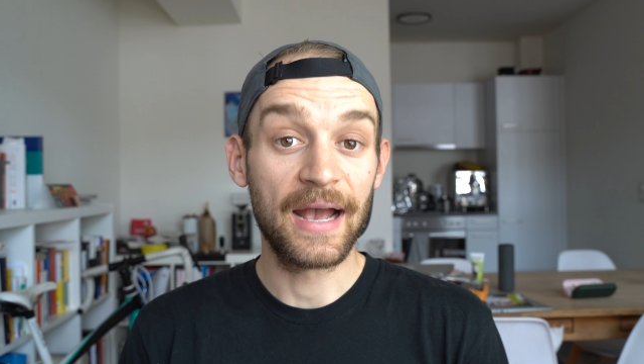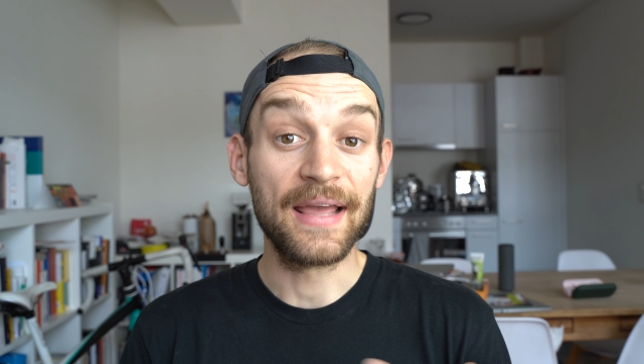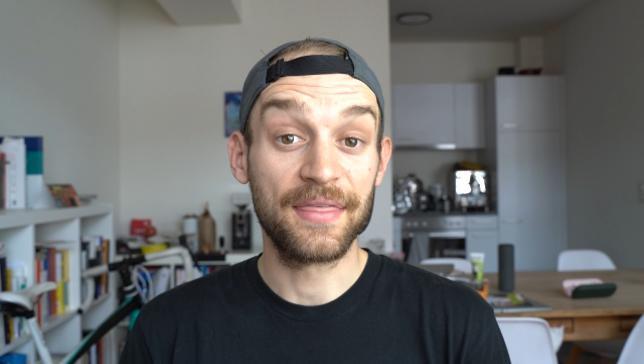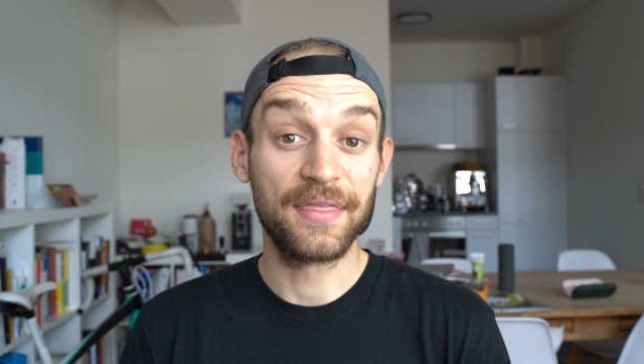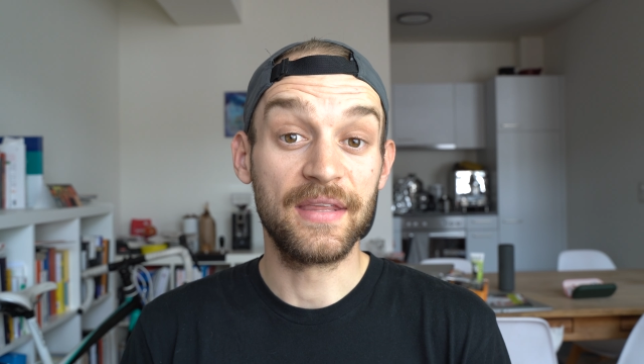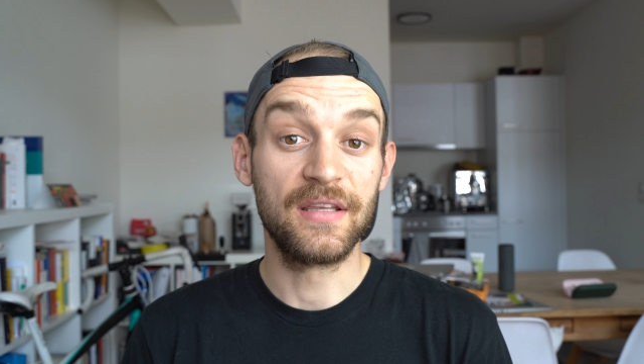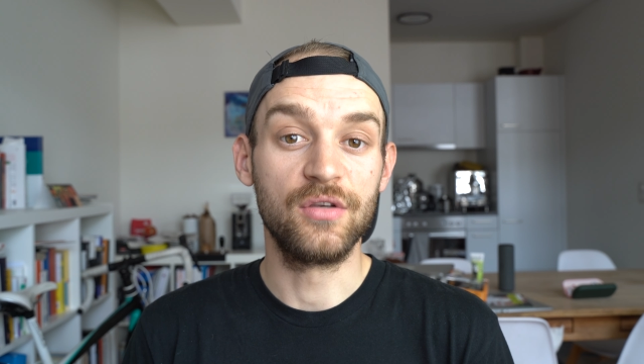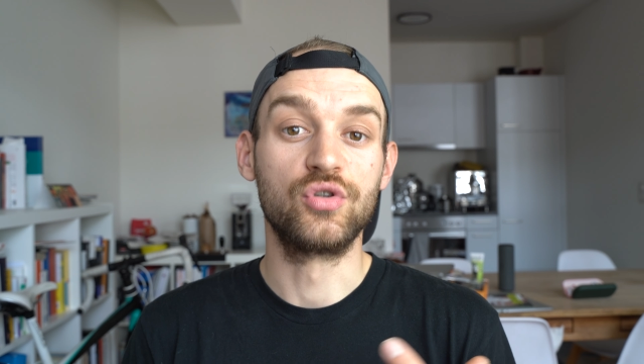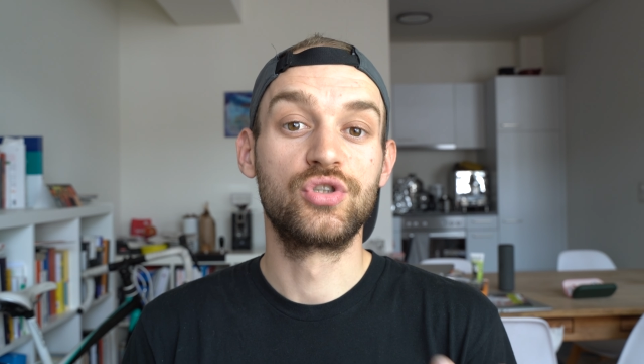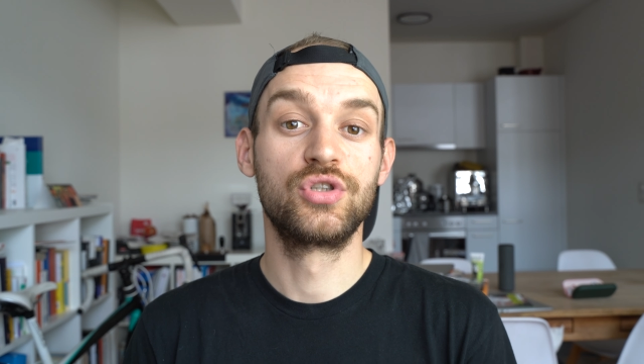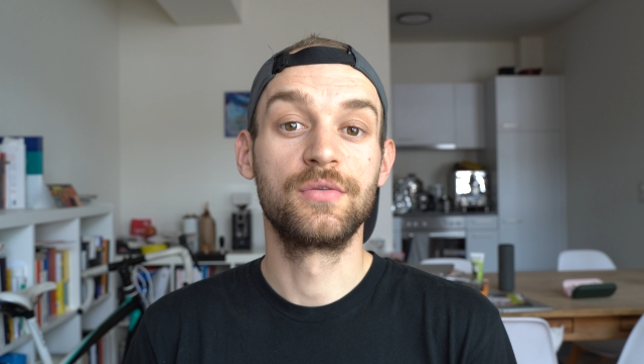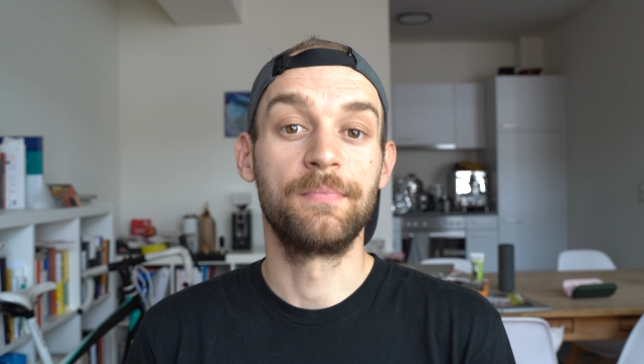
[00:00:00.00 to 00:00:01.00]
I think
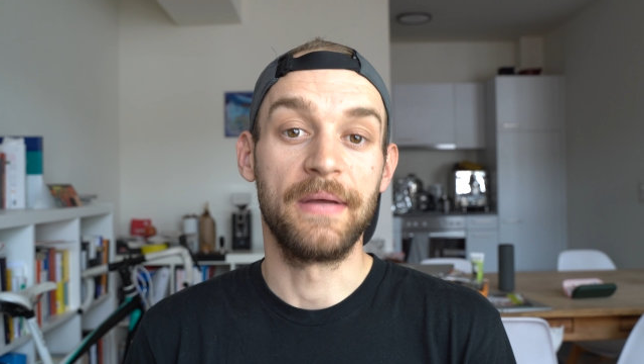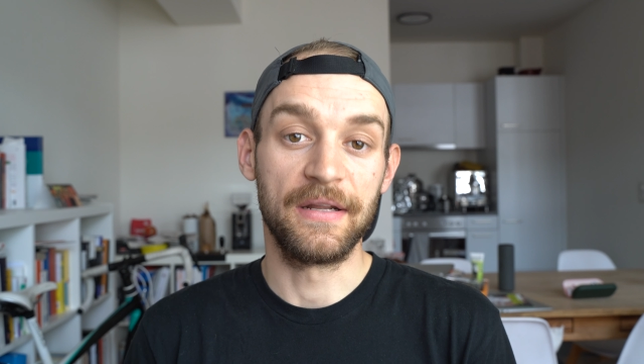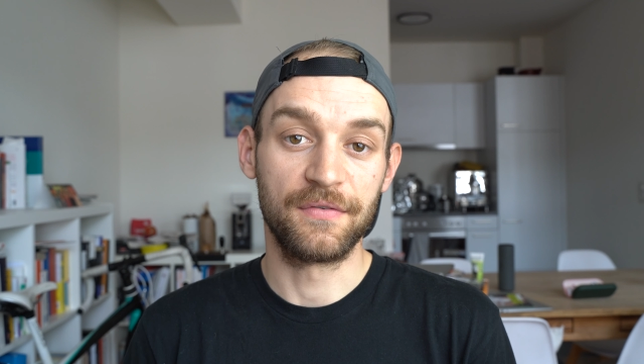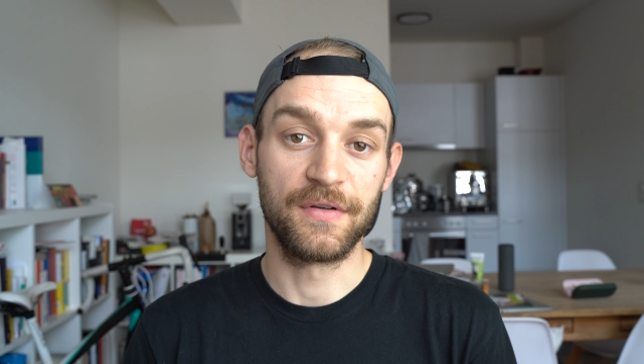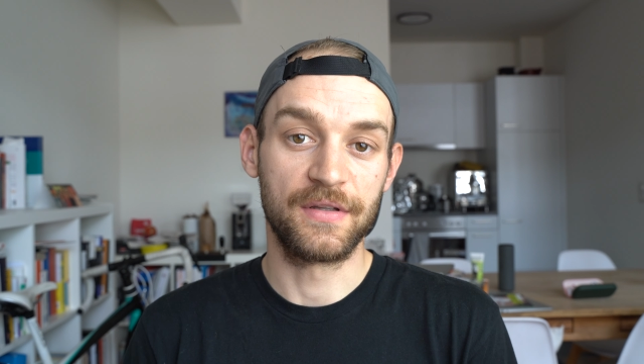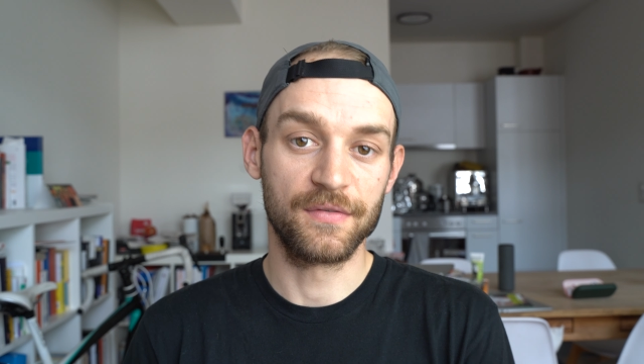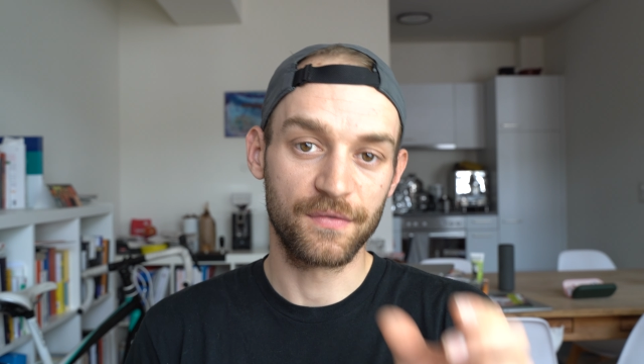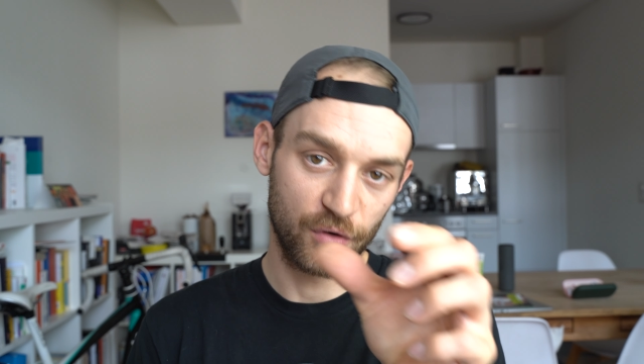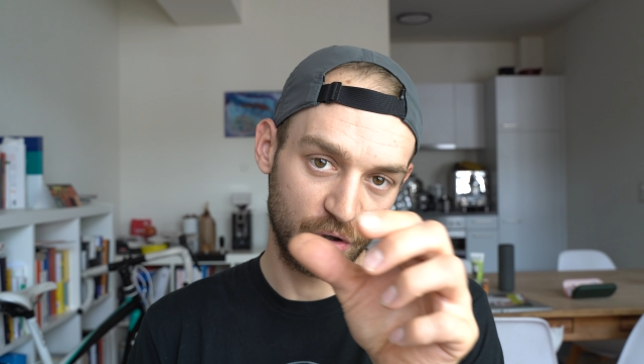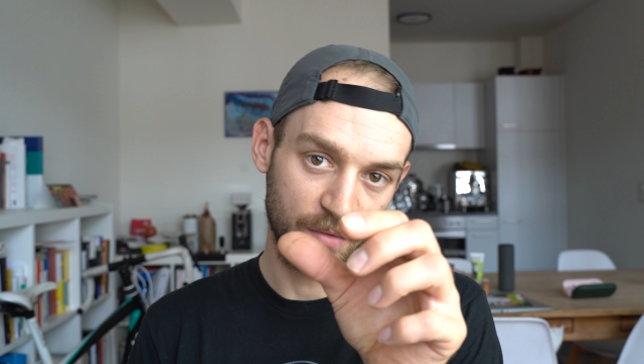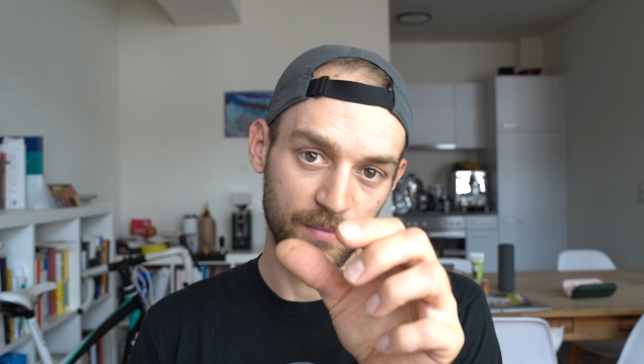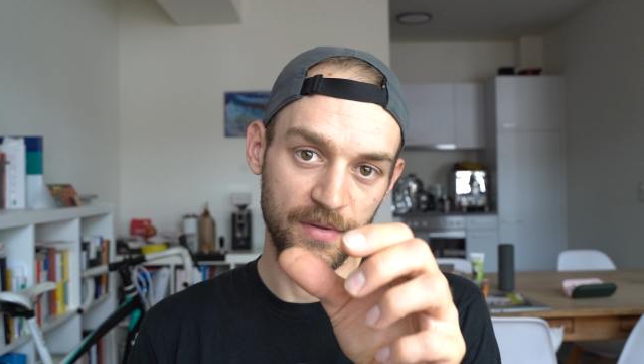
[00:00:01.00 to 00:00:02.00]
you should benefit
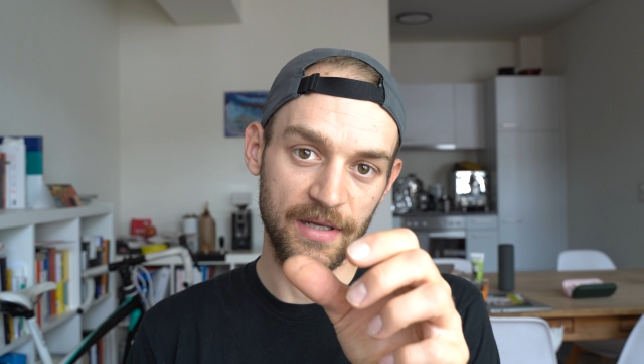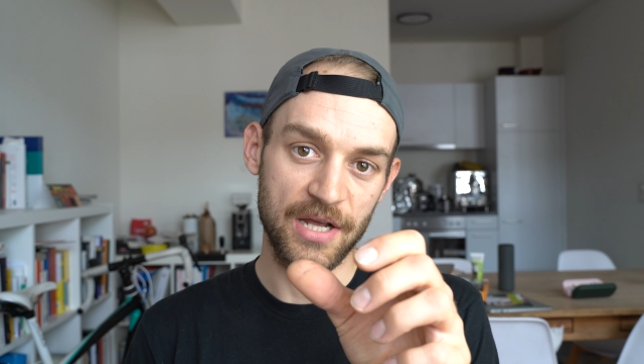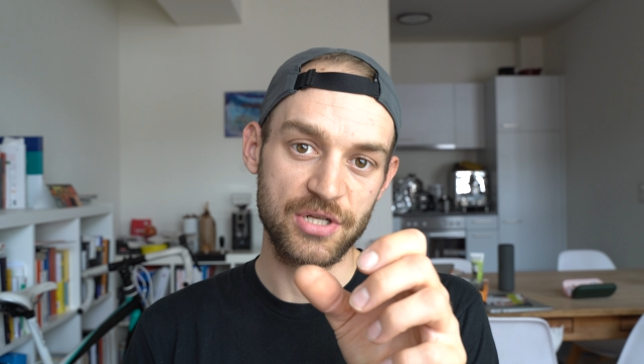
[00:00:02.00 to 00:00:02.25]
from the